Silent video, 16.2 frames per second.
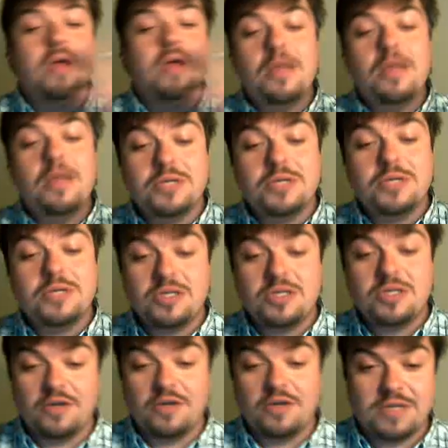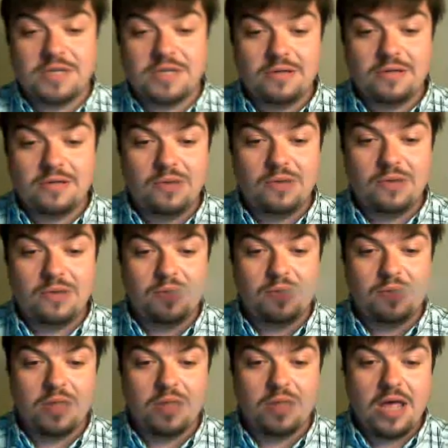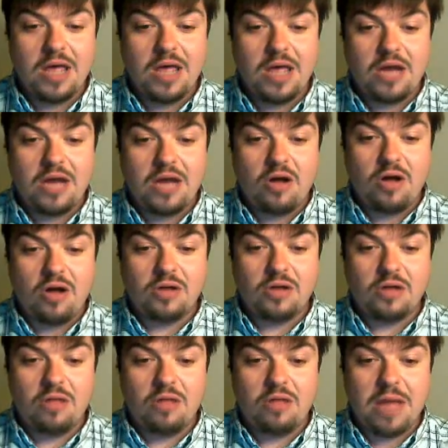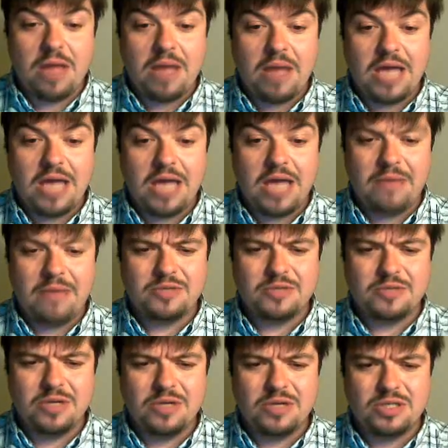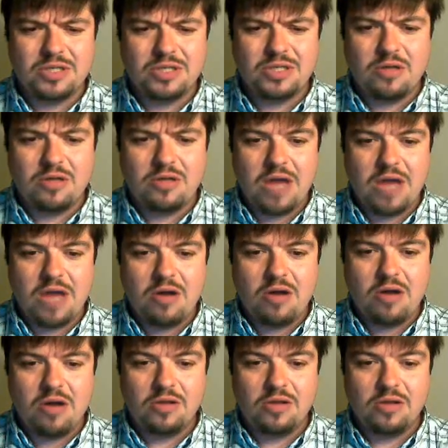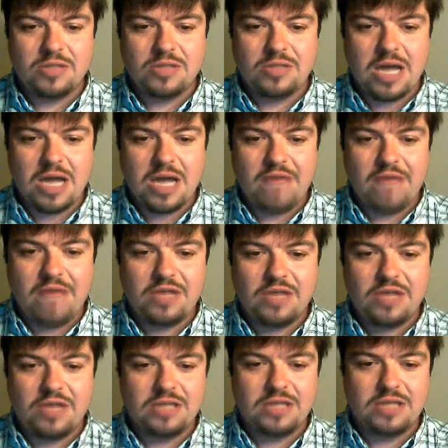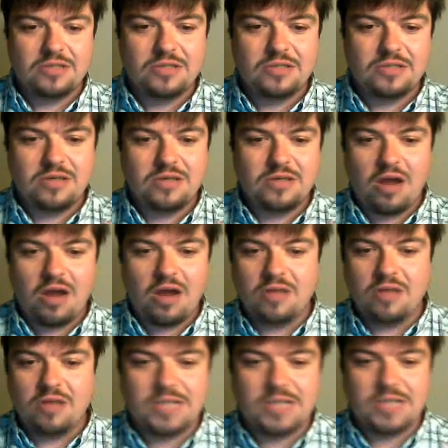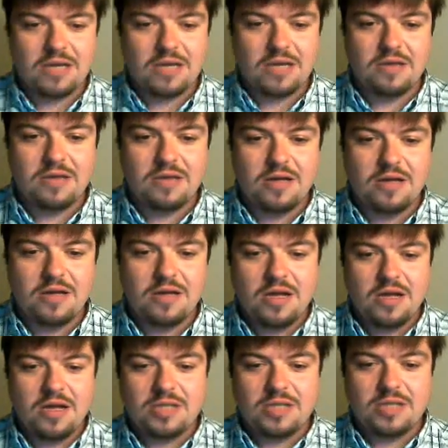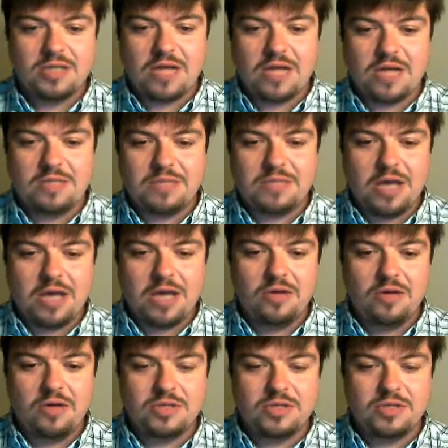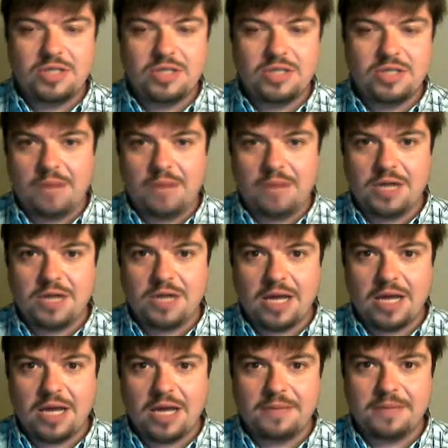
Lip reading: But she deserves it. And all in all, my camera's really slow now, and it looks like everything is not at all in sync. So that's my cue to stop talking.